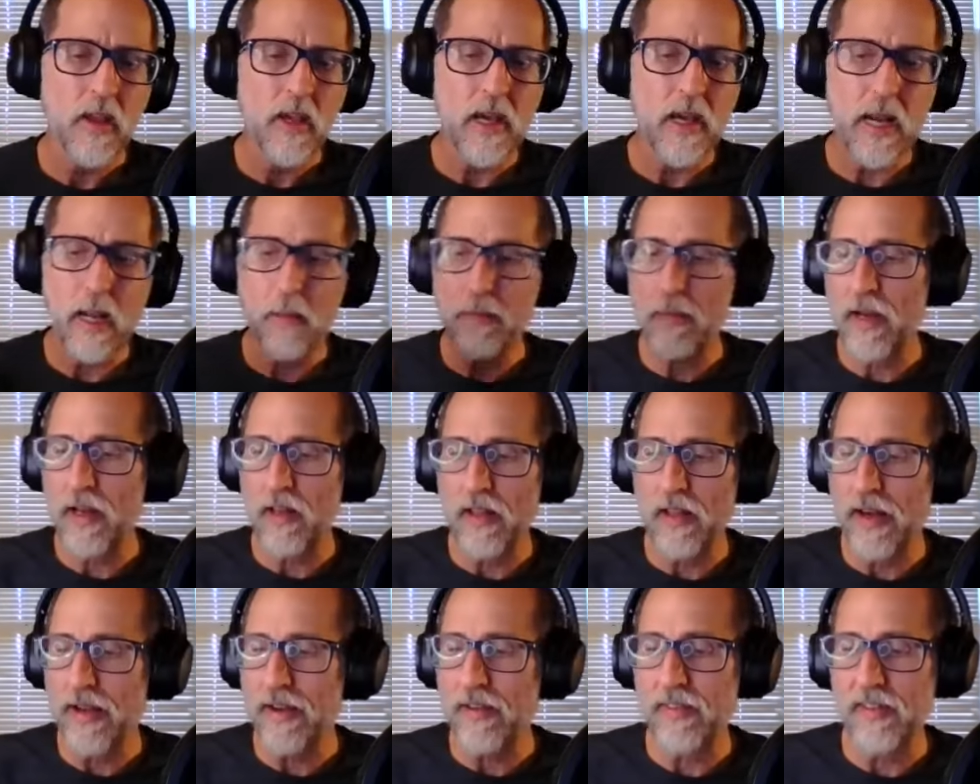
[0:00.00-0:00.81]
And I bet a
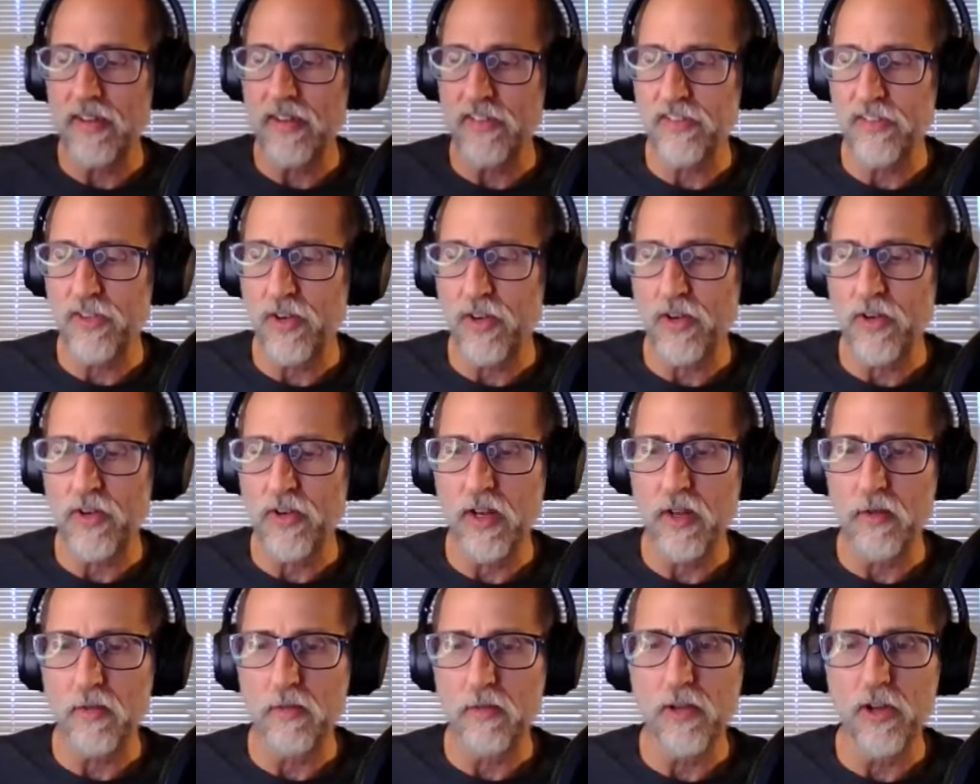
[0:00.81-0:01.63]
lot of these are
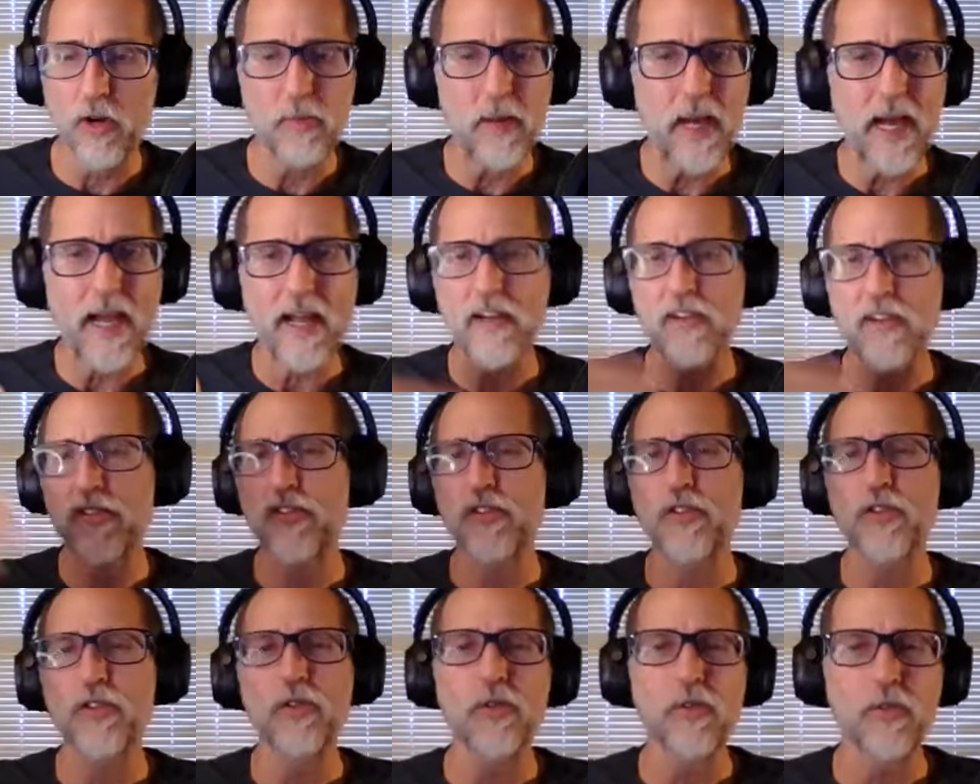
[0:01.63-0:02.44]
going to go back
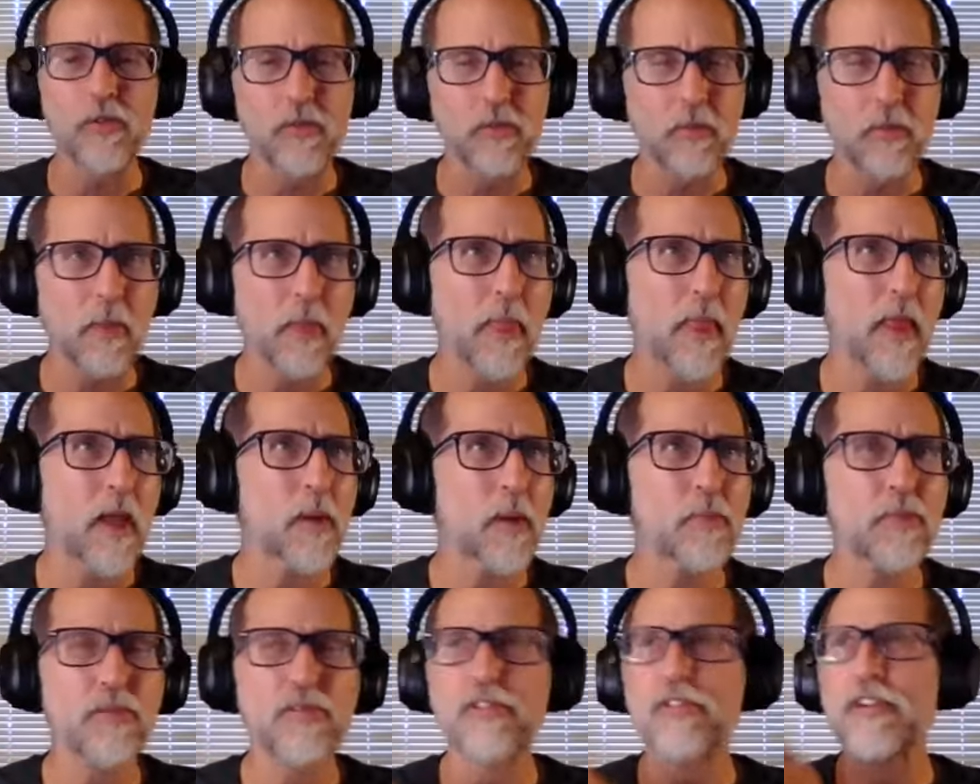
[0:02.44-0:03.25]
to
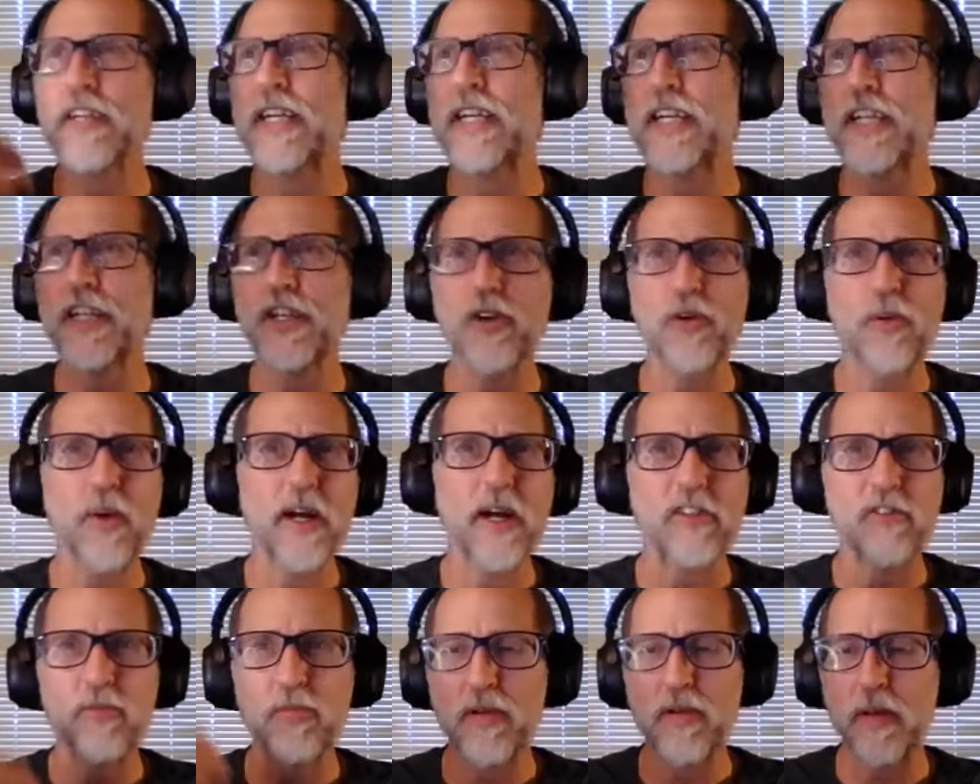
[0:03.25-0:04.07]

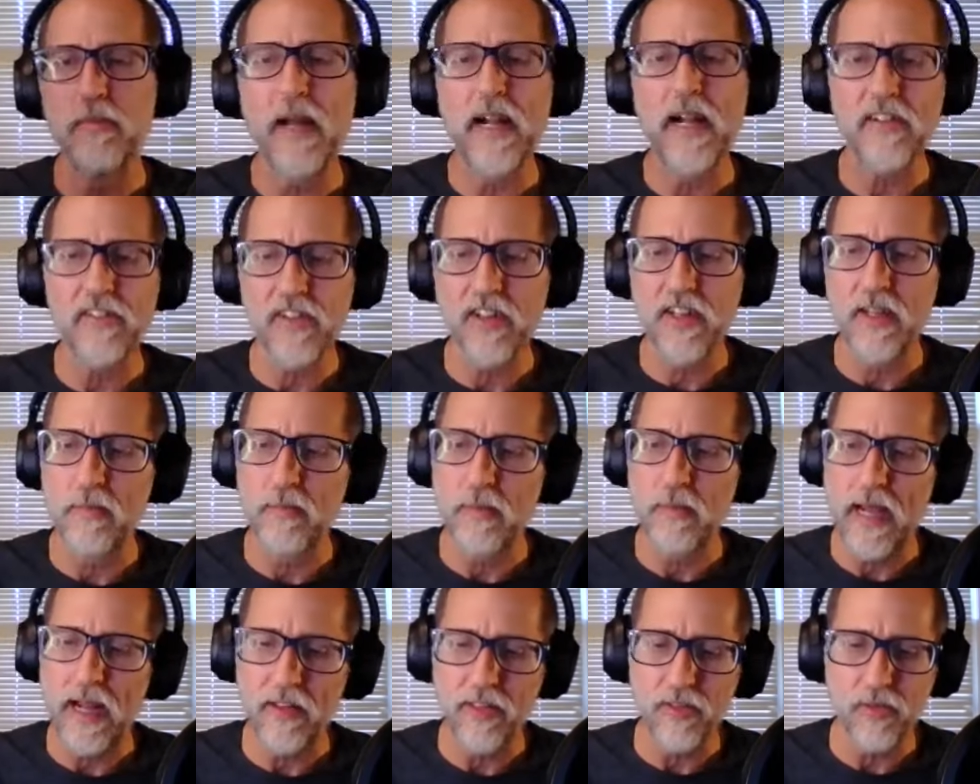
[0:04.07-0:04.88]
pre-US,
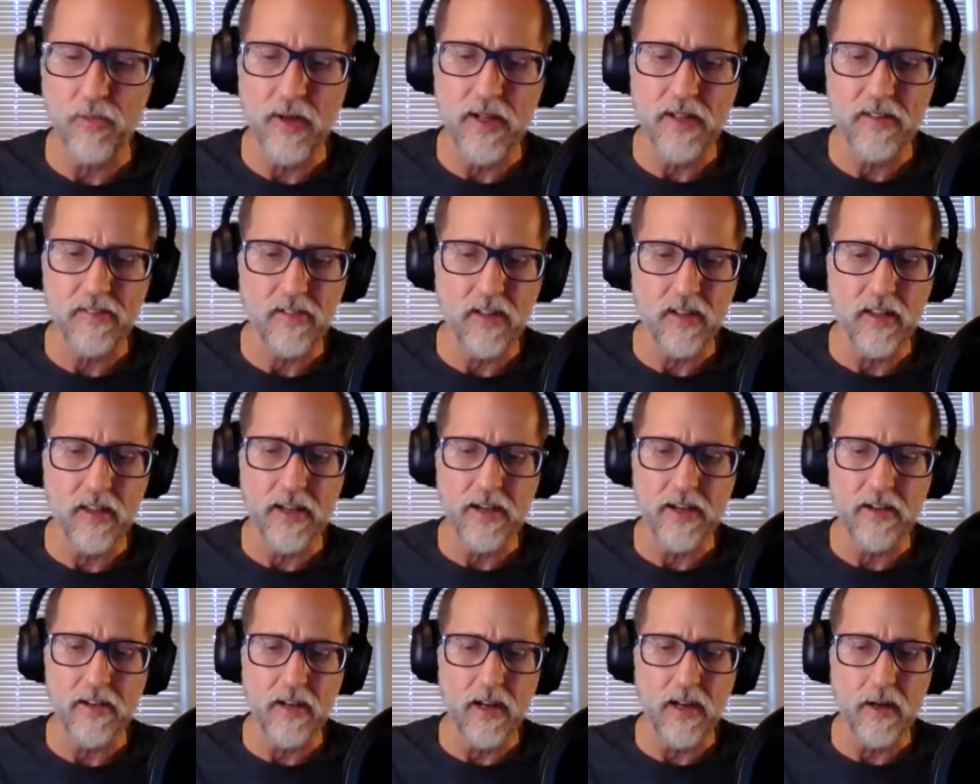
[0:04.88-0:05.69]
pre-Mexican pathways a
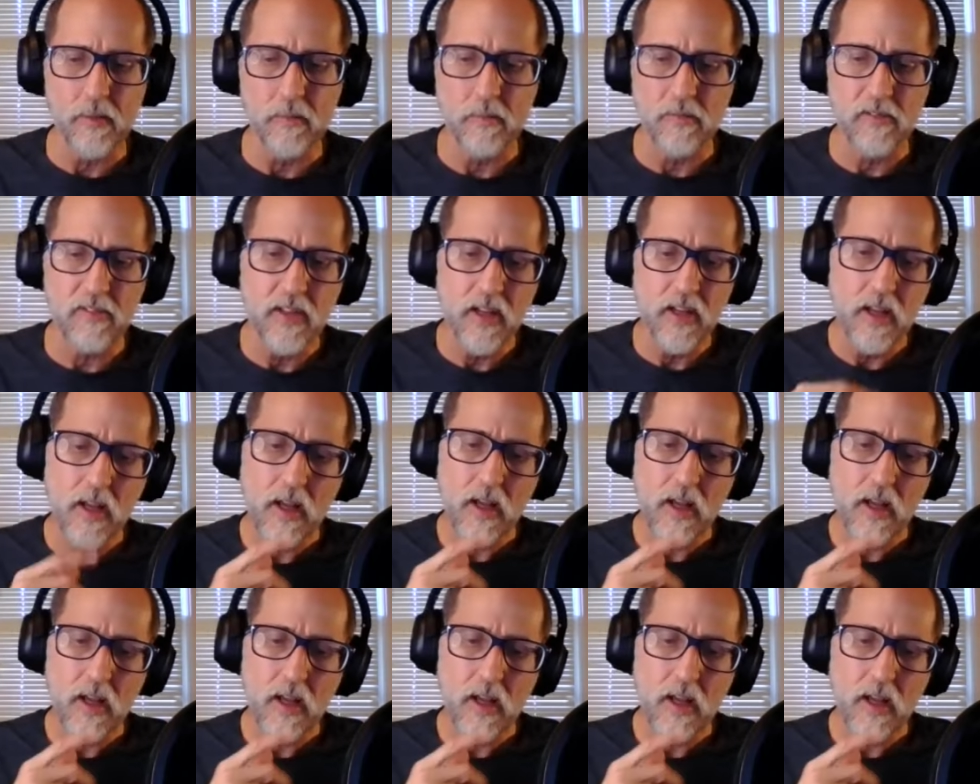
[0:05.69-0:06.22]
lot of times.